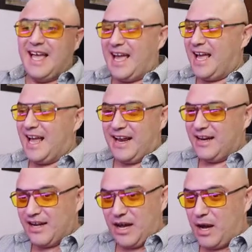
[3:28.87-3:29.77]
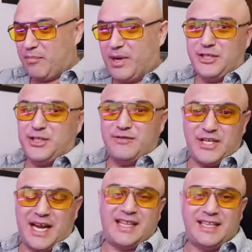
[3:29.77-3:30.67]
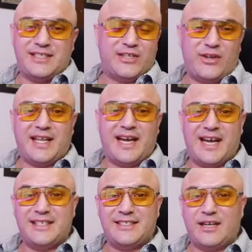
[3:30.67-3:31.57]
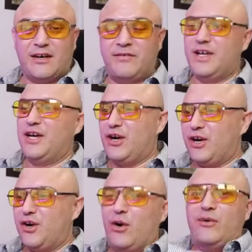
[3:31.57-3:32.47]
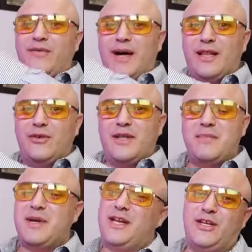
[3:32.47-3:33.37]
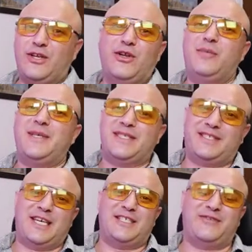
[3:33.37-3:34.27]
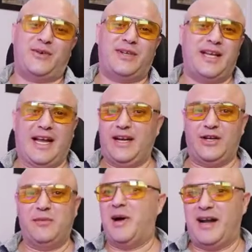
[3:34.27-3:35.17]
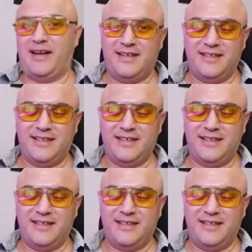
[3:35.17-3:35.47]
and a bunch of checklists and all that kind of stuff. Go follow them and you'll be successful and goodbye.